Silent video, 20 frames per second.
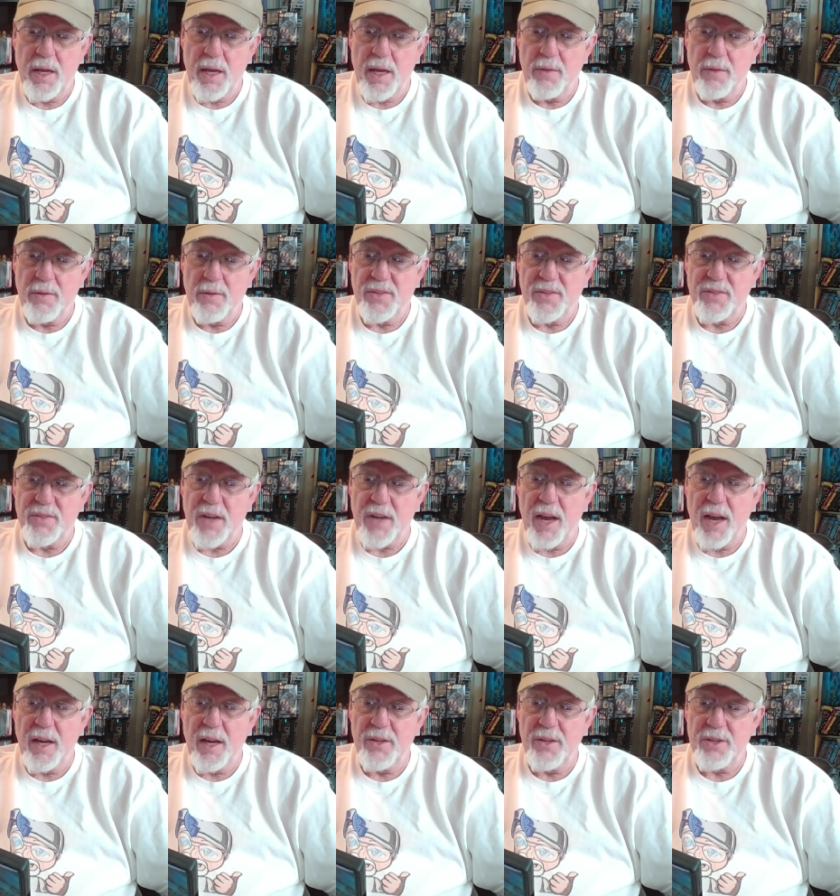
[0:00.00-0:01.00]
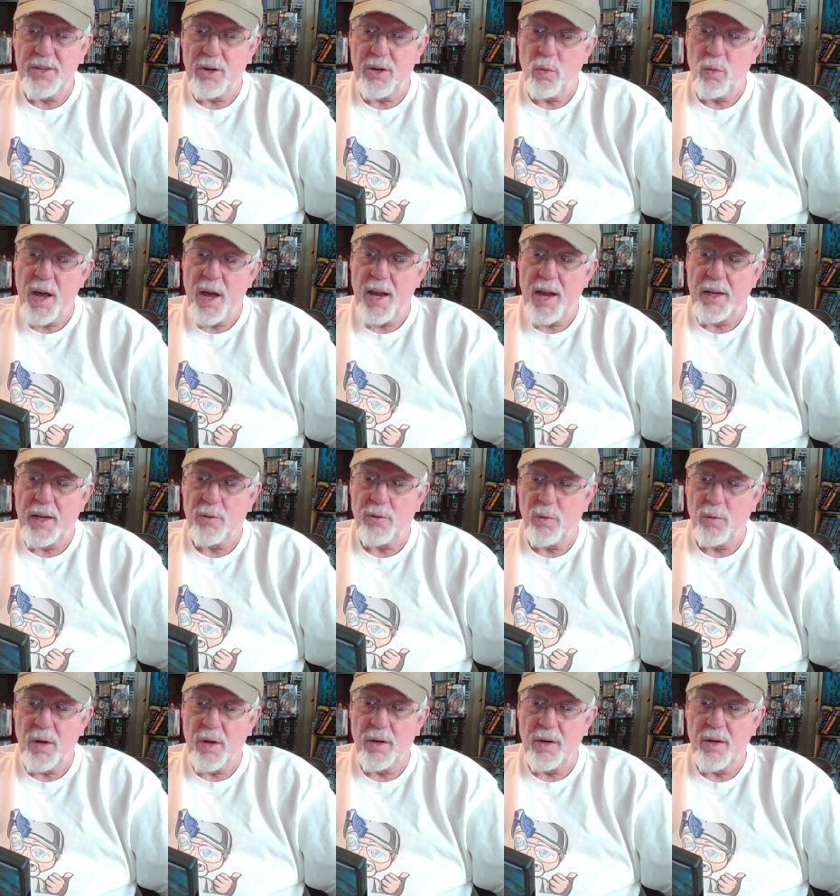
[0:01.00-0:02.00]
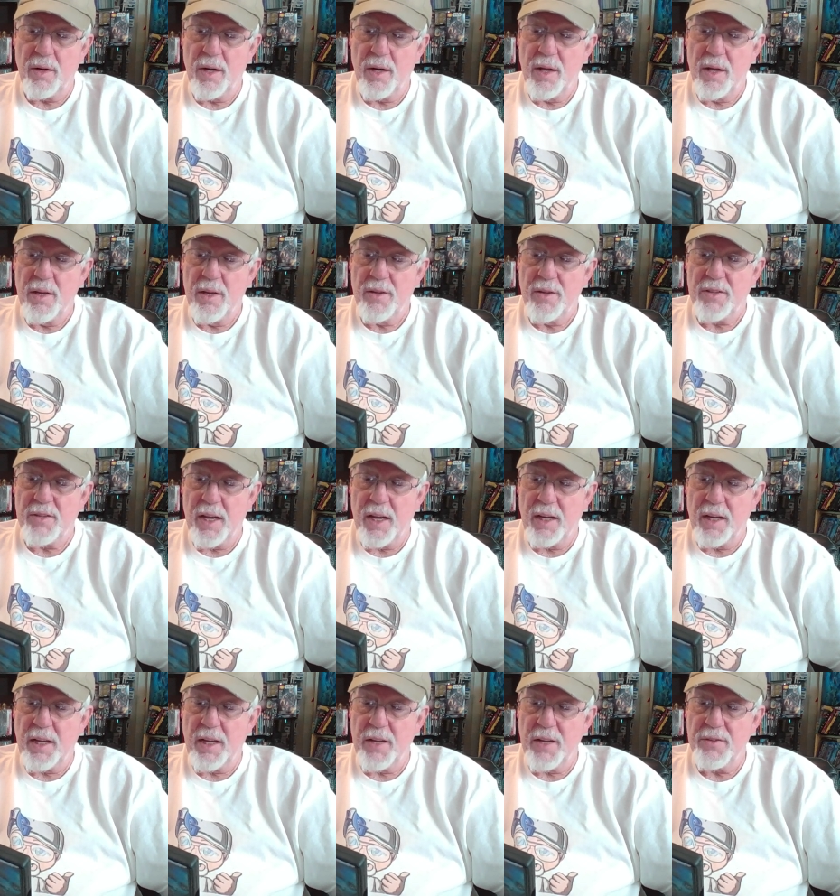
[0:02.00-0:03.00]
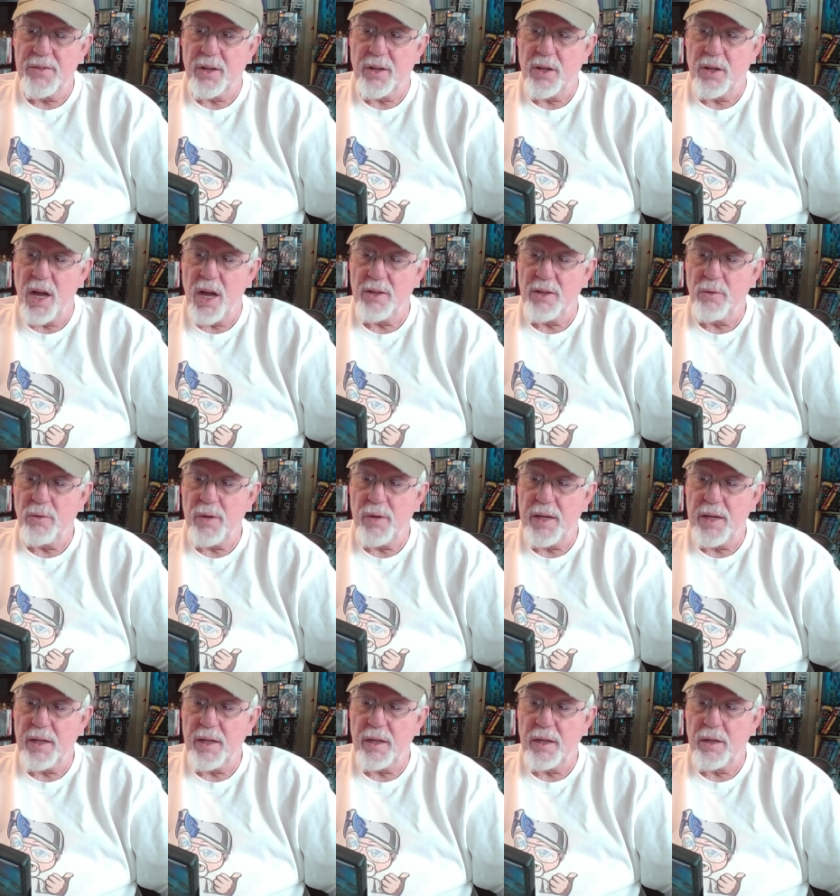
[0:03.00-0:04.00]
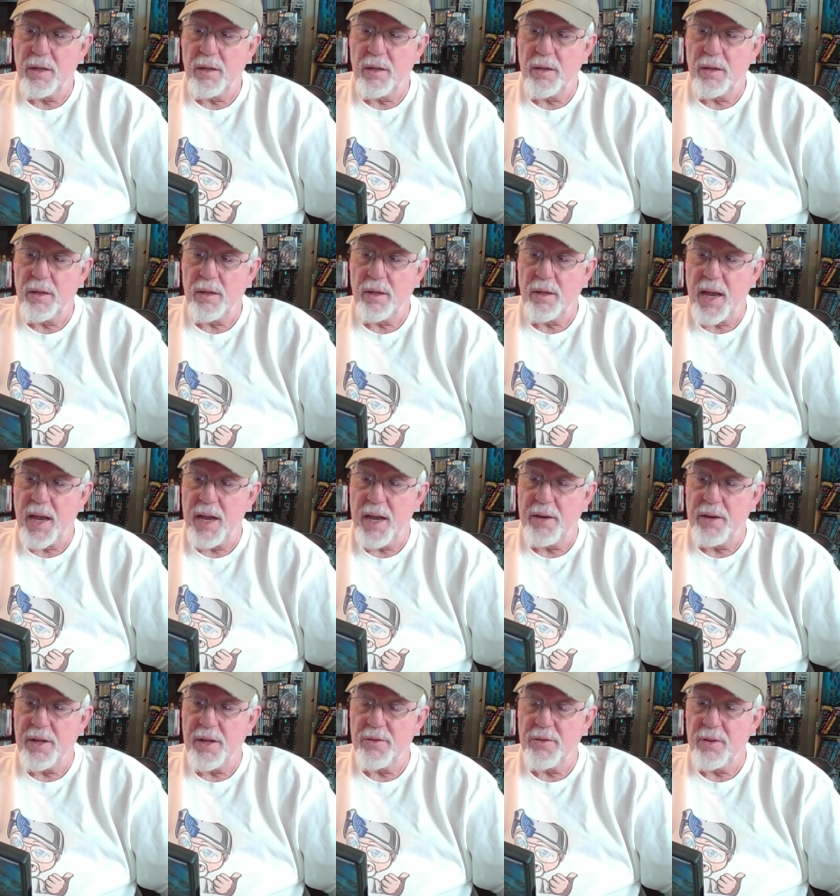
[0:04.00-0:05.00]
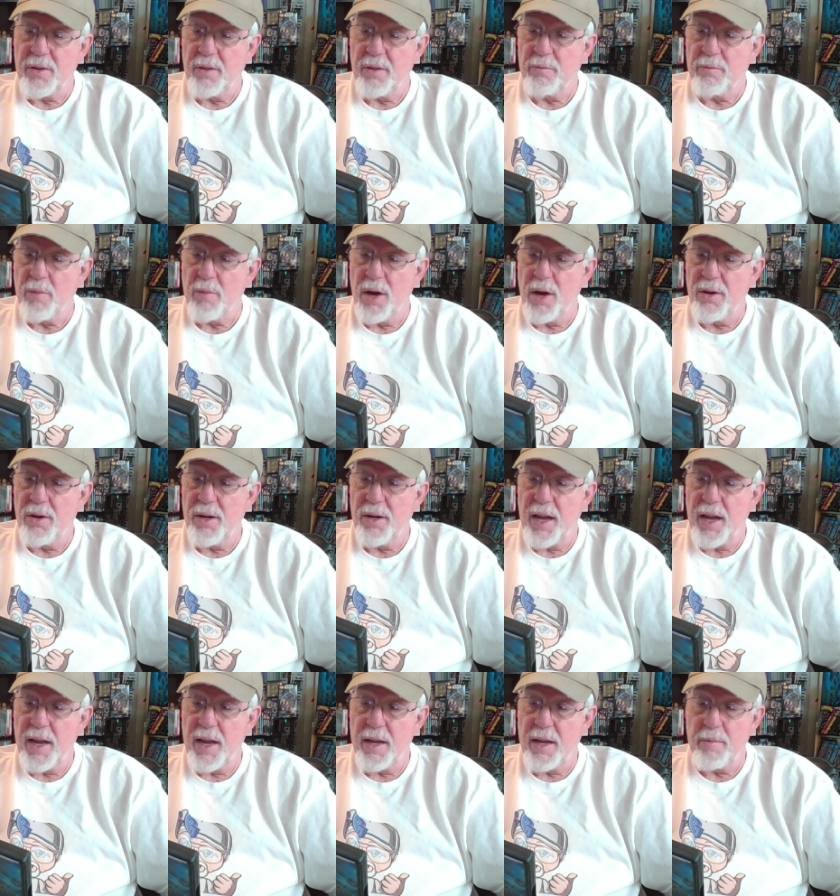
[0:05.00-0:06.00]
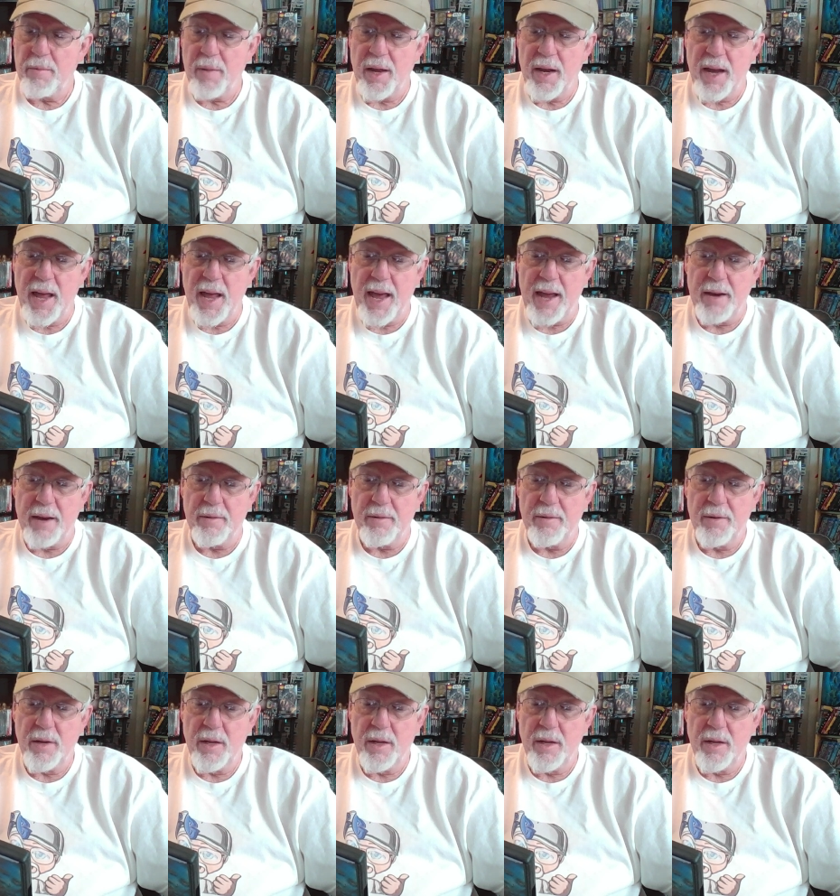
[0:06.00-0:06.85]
In this stylish erotic thriller, set against the concrete canyons of modern-day Manhattan,